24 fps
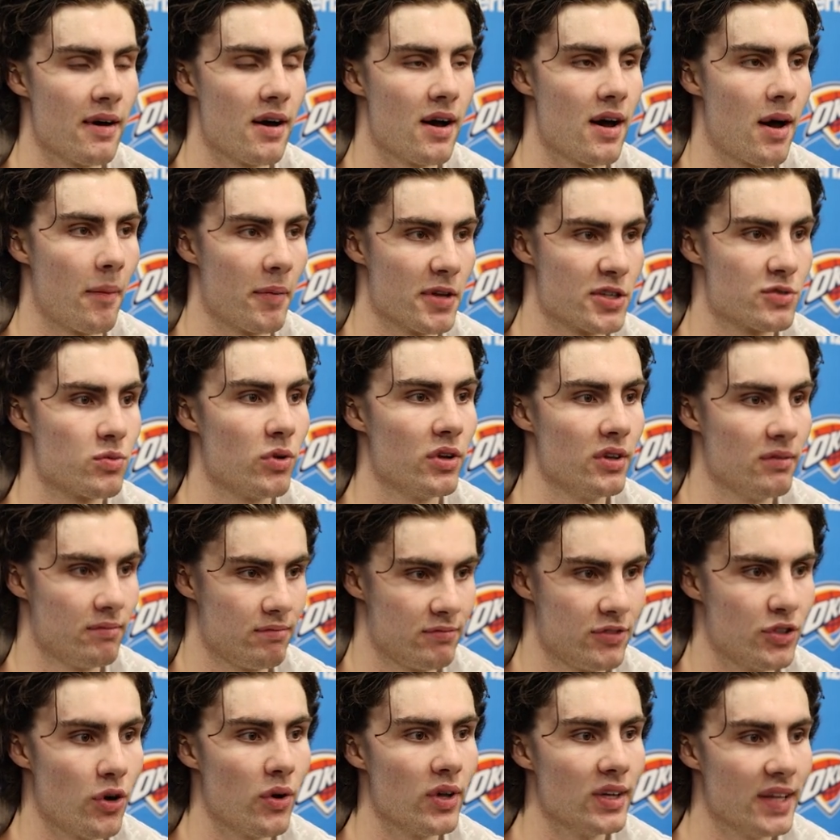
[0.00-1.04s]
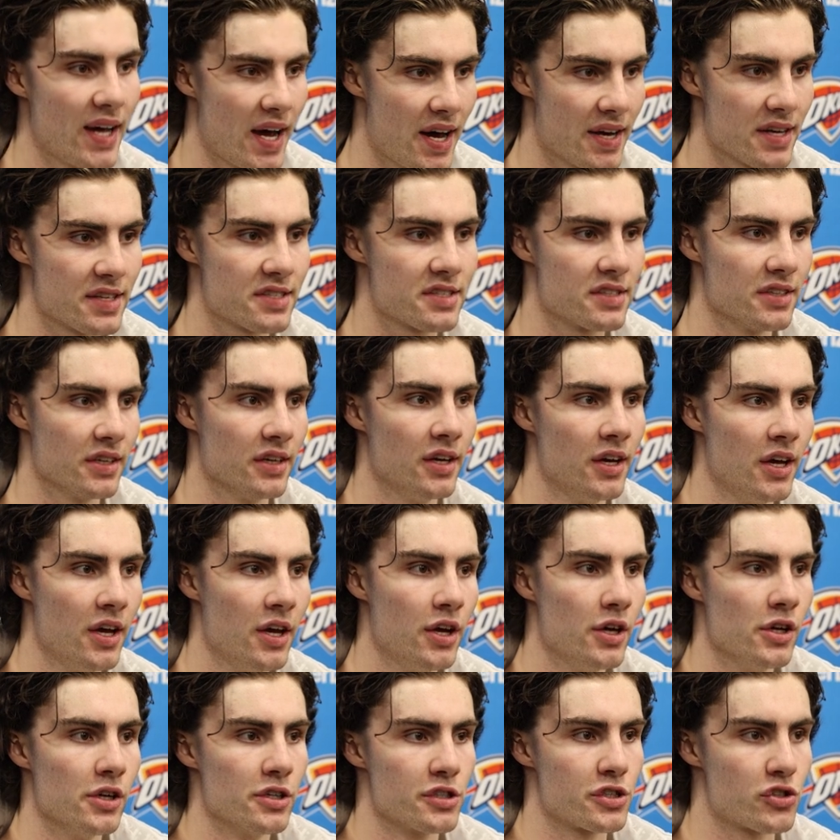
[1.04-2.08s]
Um, it's what you know allowed us to
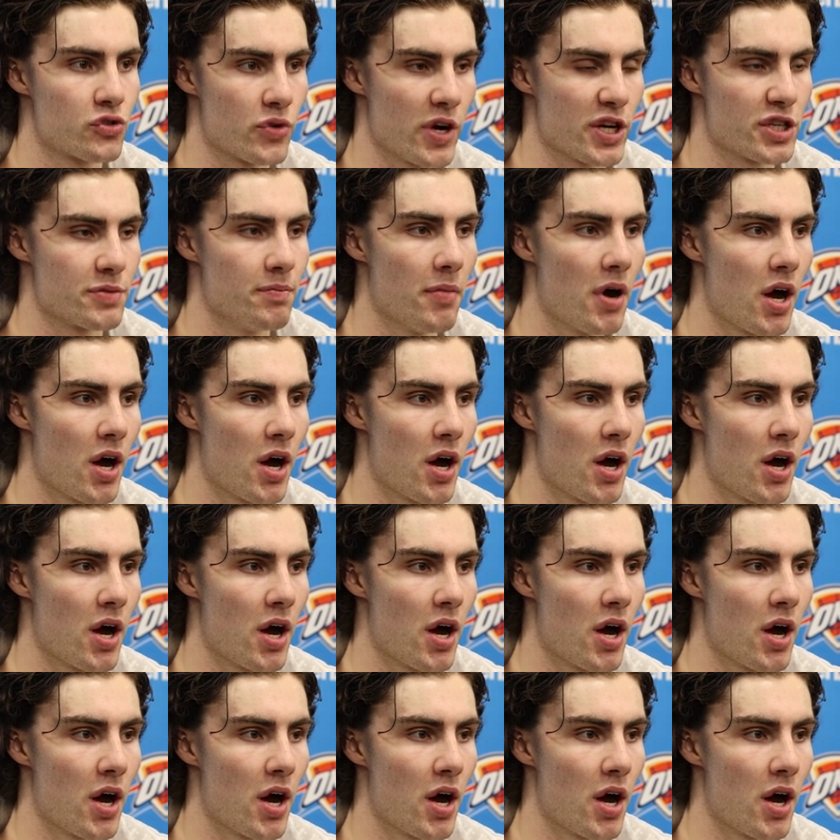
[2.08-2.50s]
stretch